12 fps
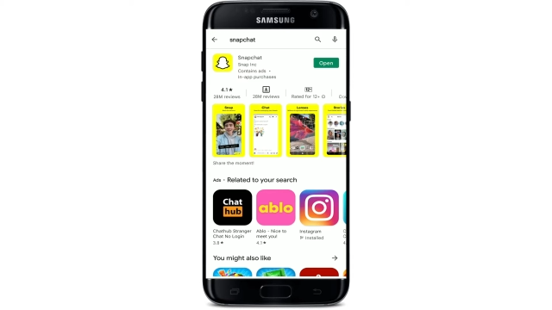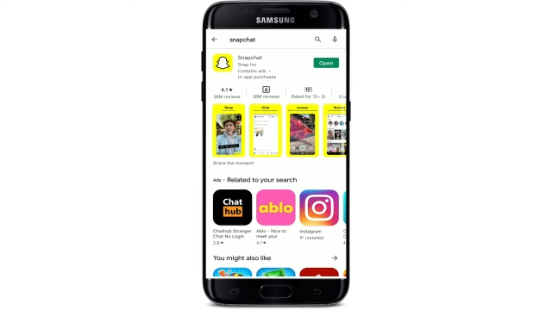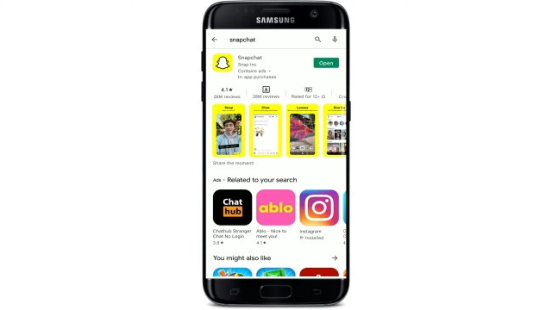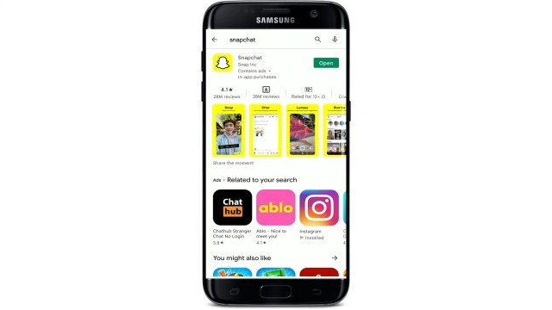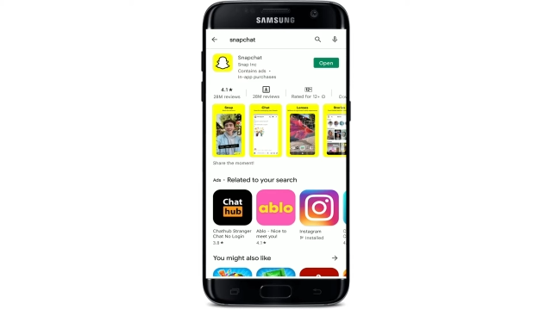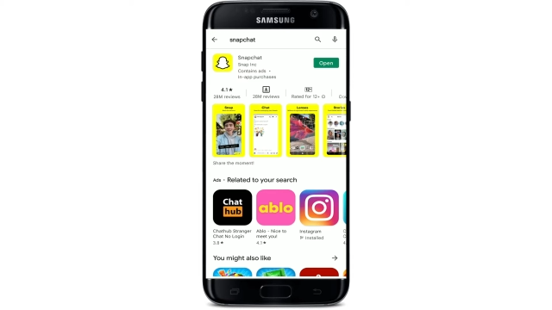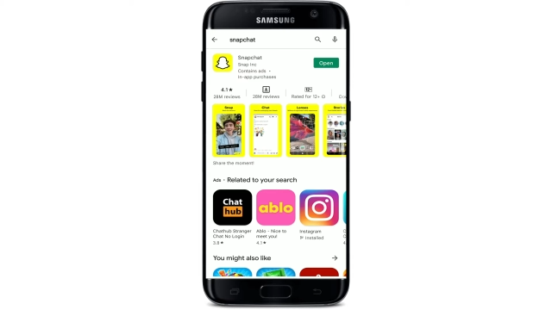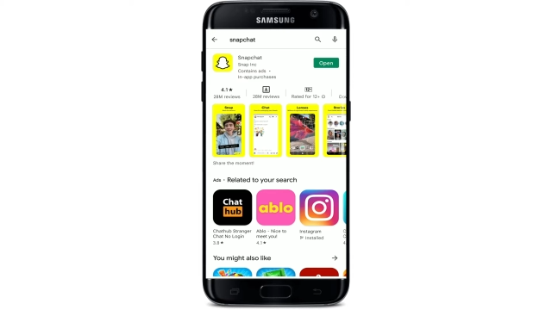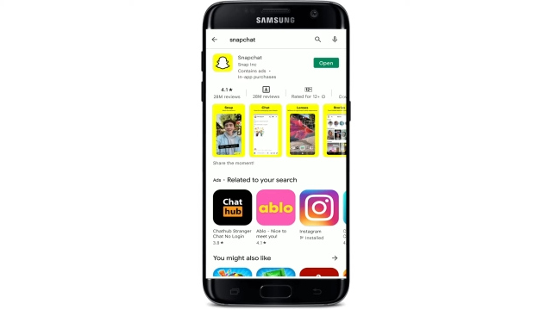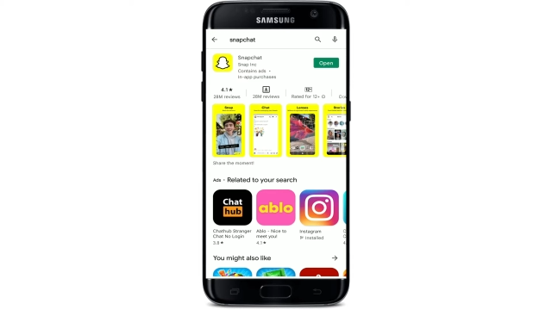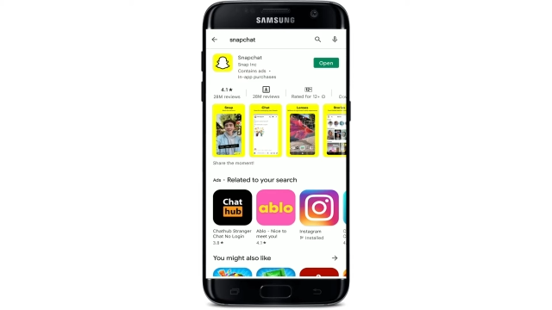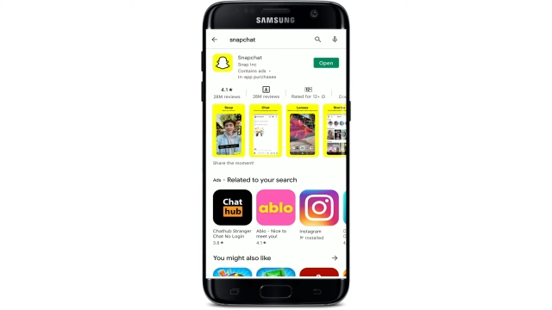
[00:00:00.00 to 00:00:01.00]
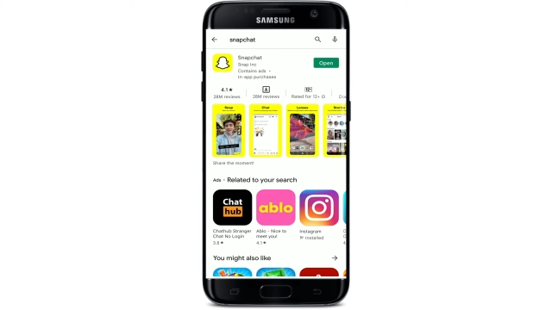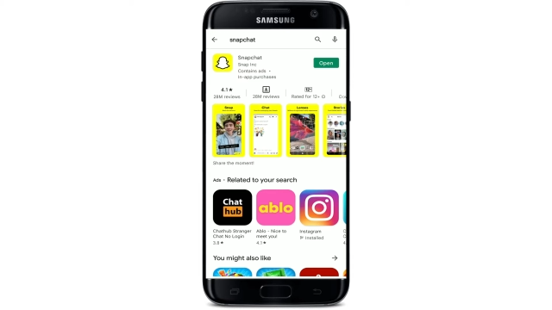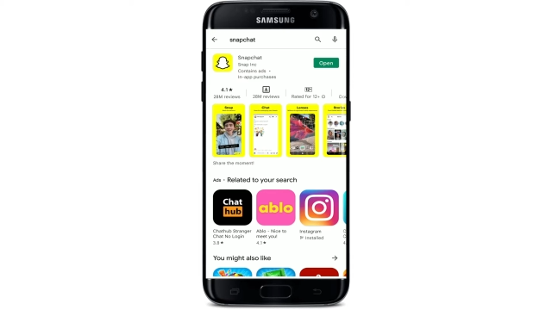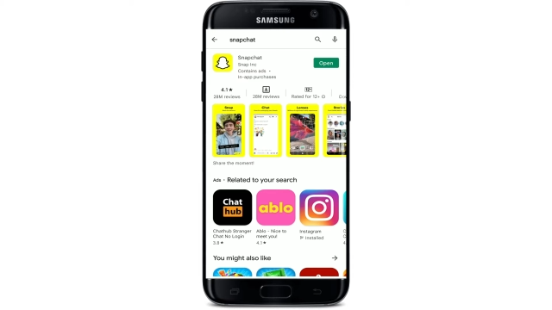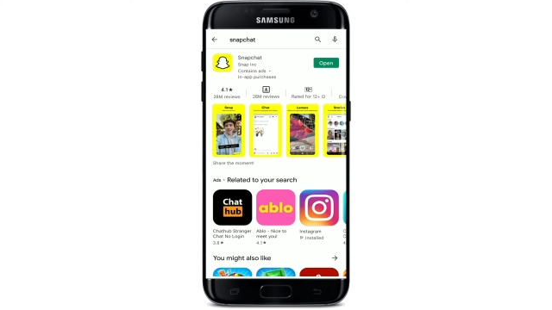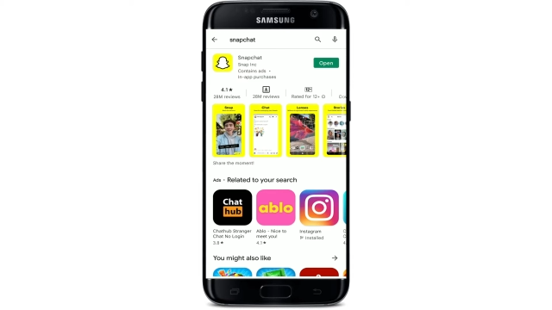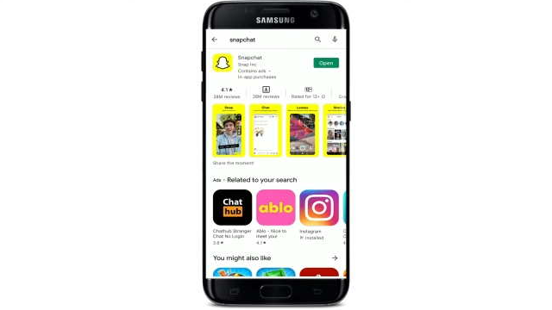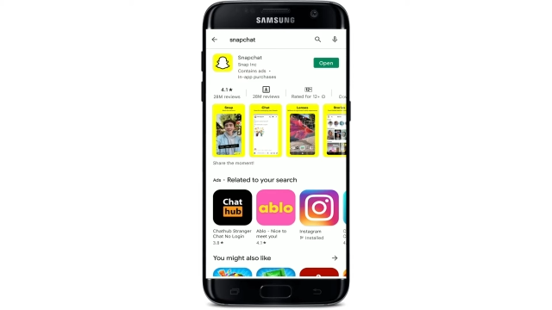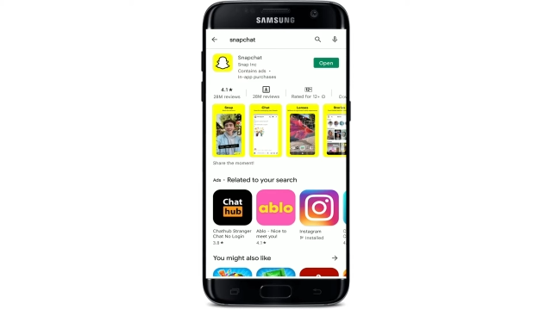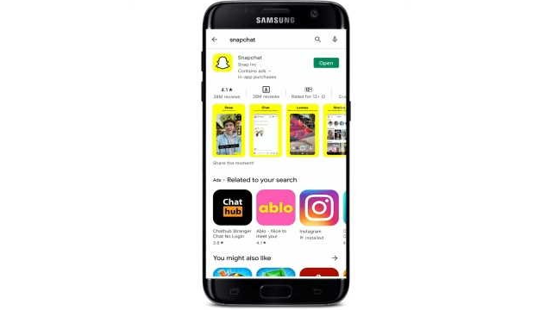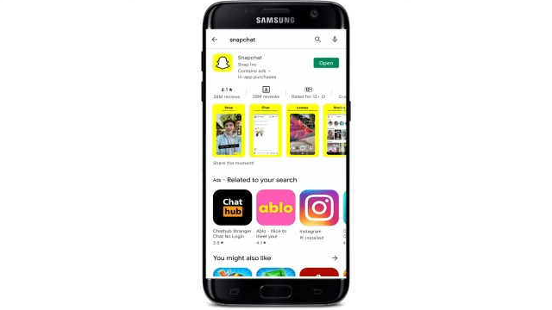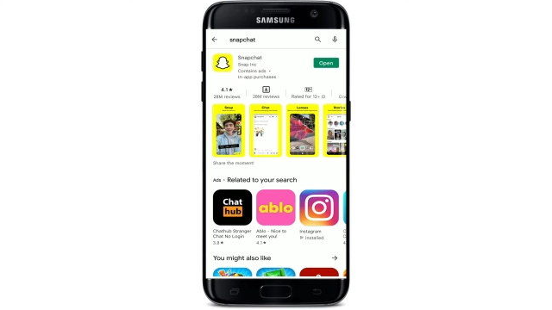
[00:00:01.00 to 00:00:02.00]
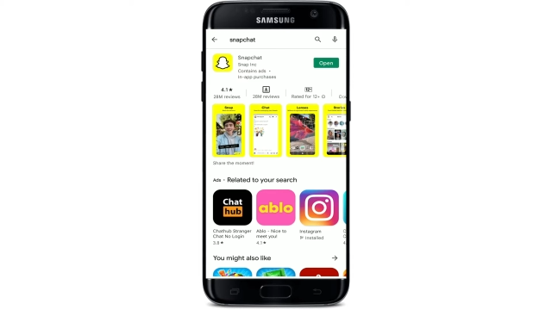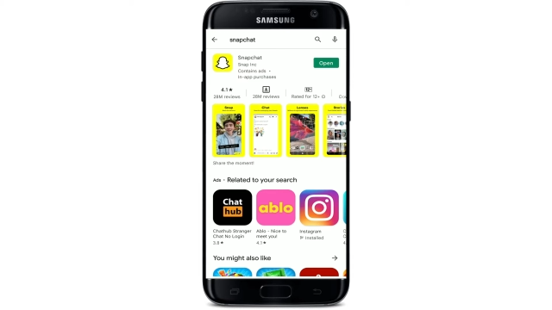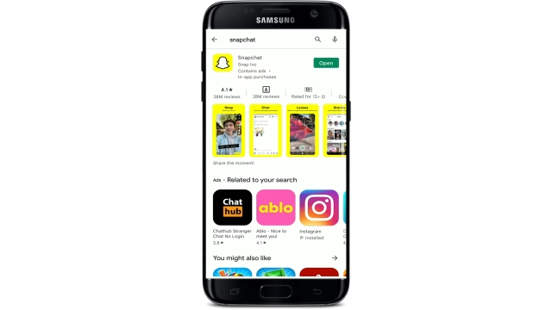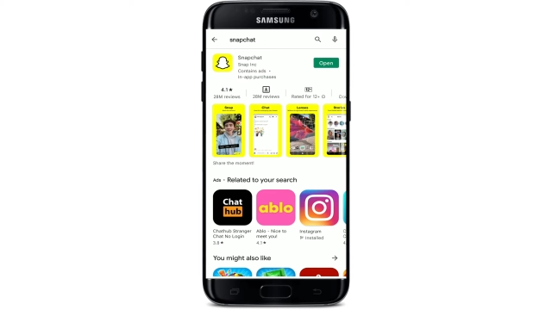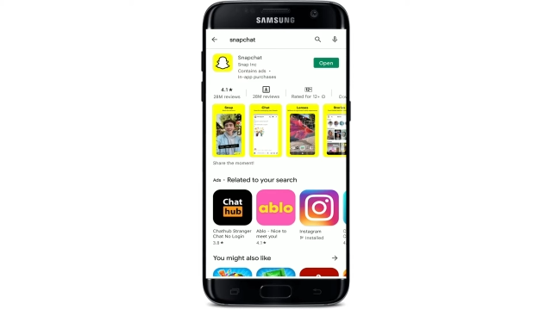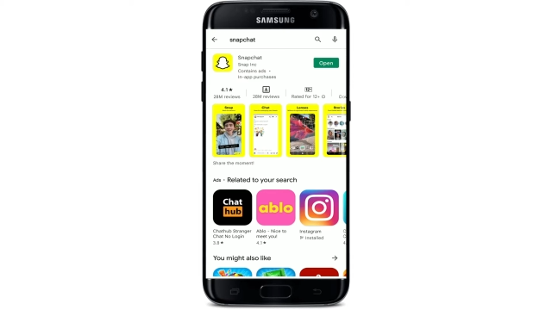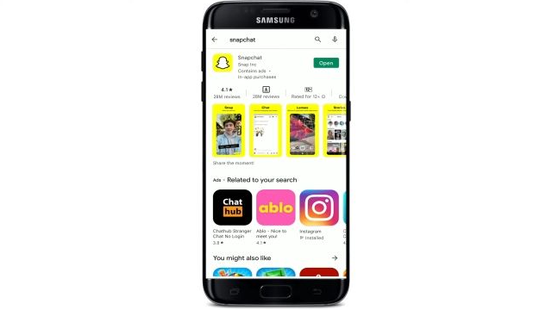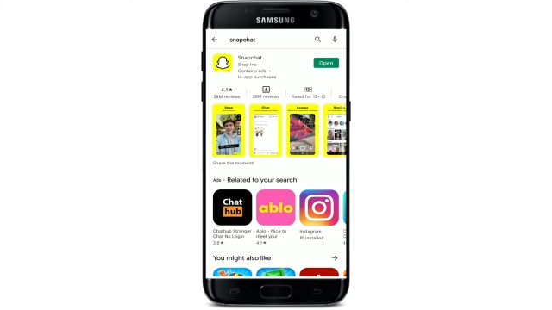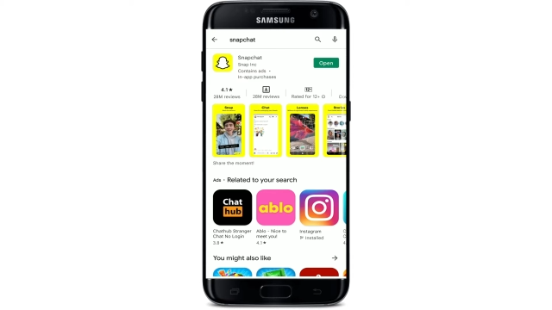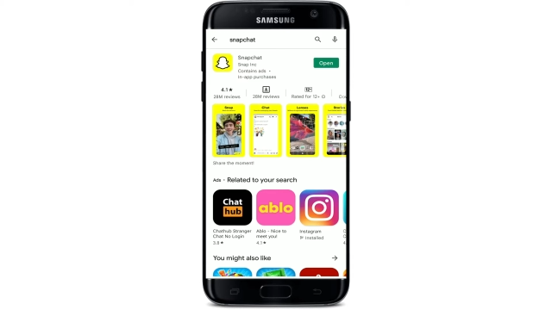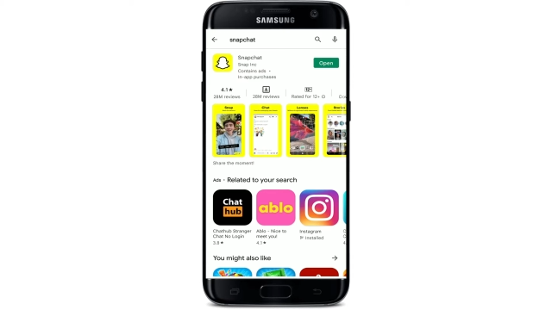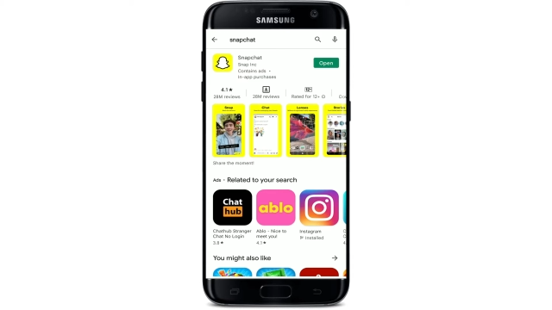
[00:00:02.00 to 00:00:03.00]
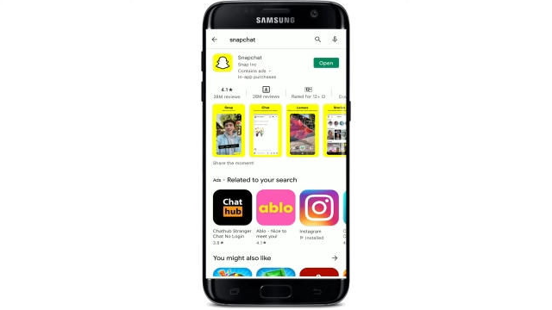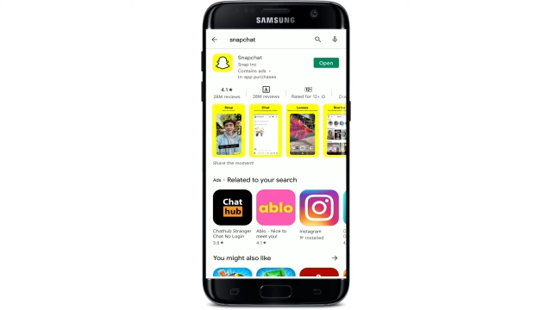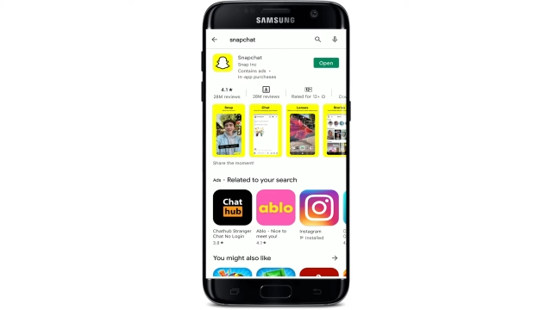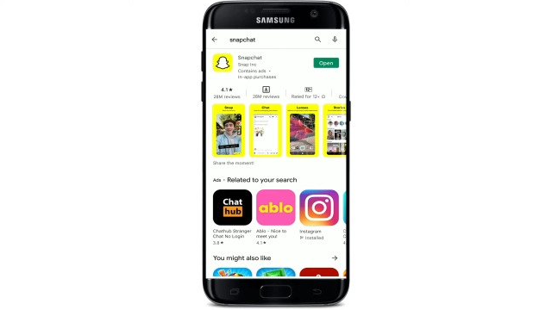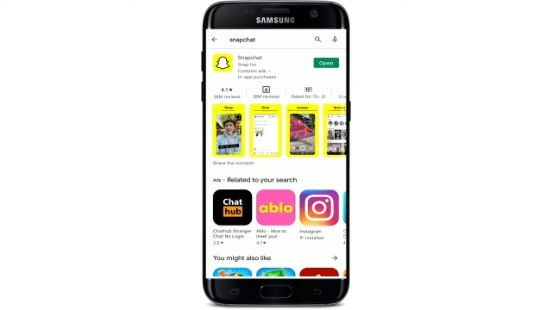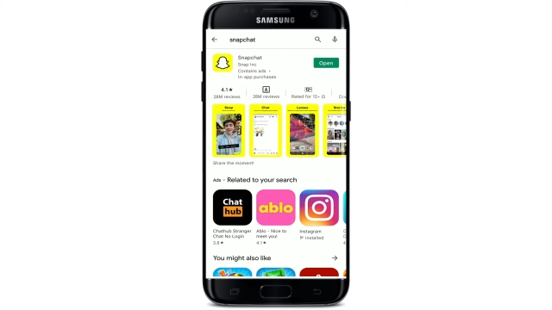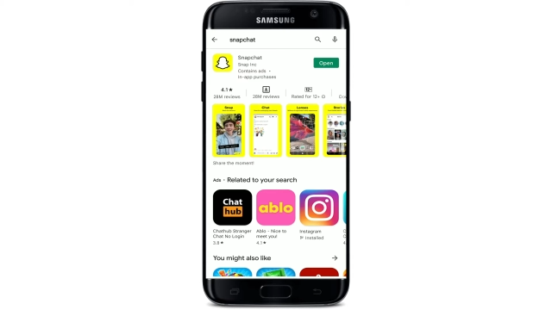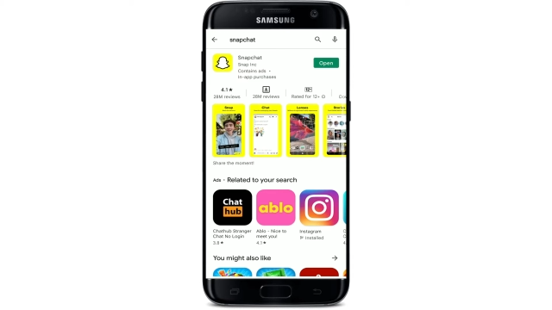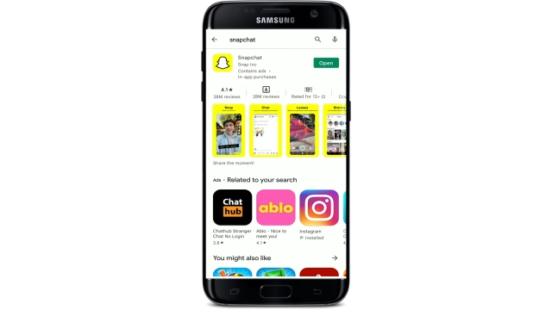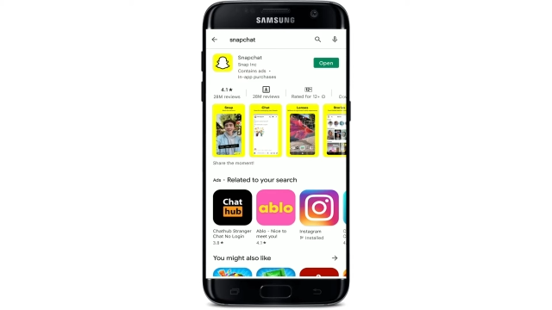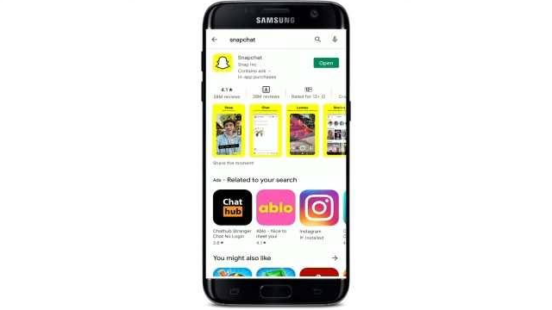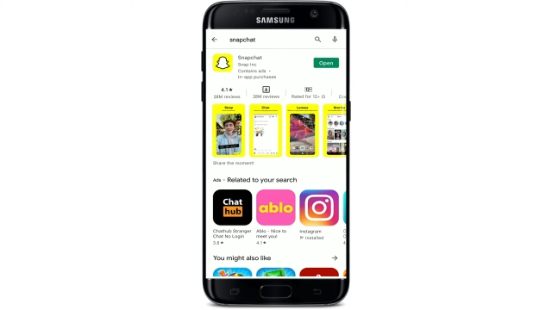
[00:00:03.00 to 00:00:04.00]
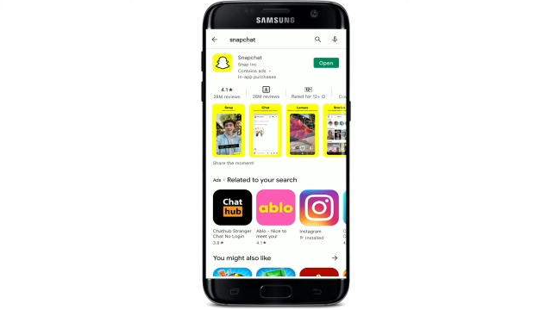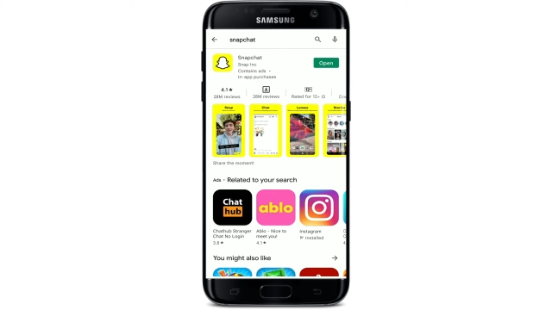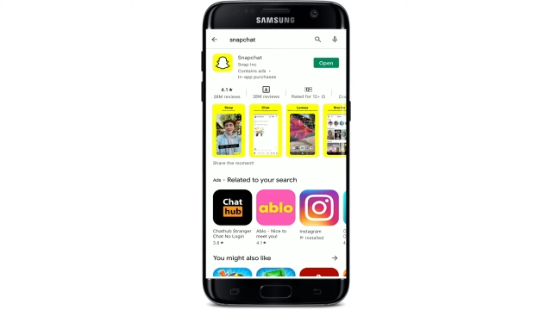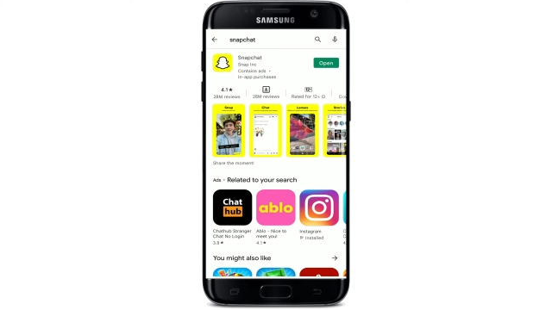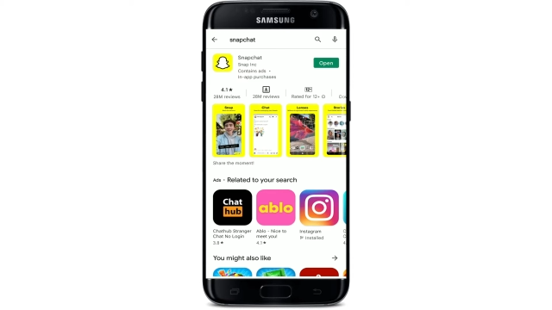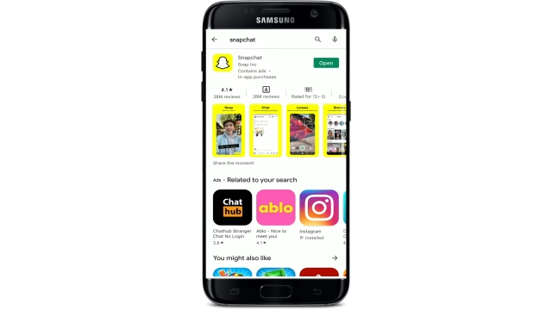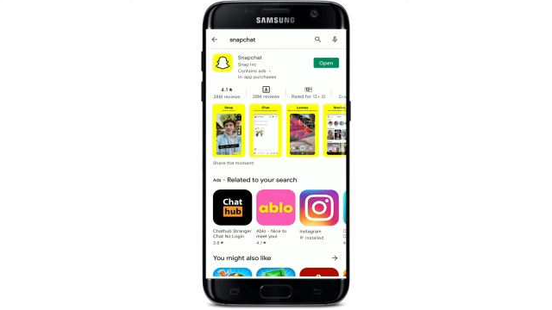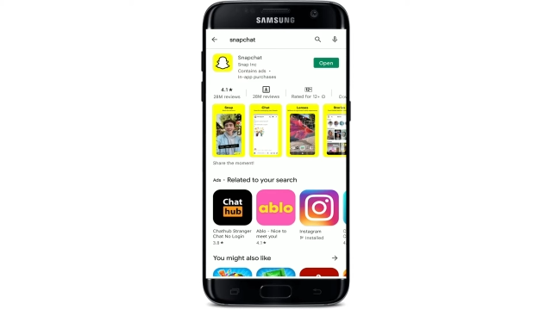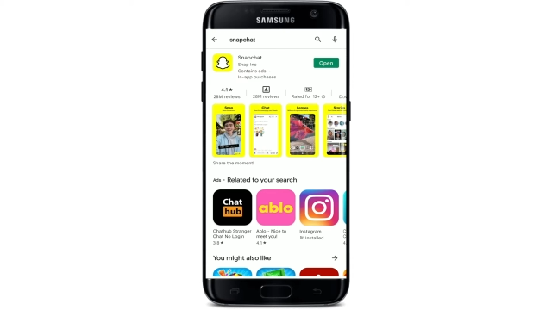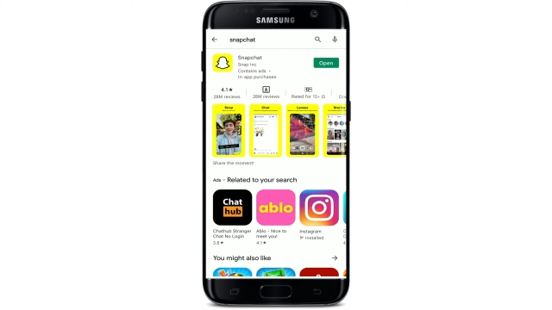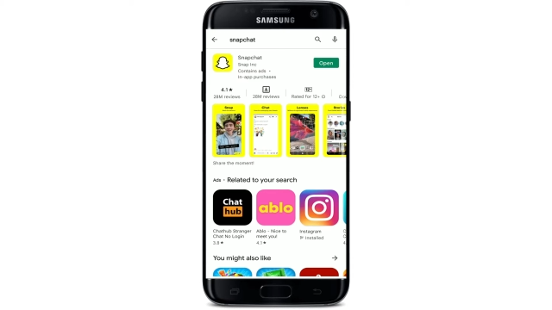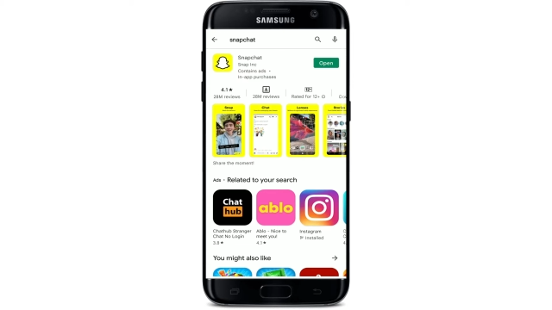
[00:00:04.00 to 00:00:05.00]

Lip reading: Nobody's mouth can be seen.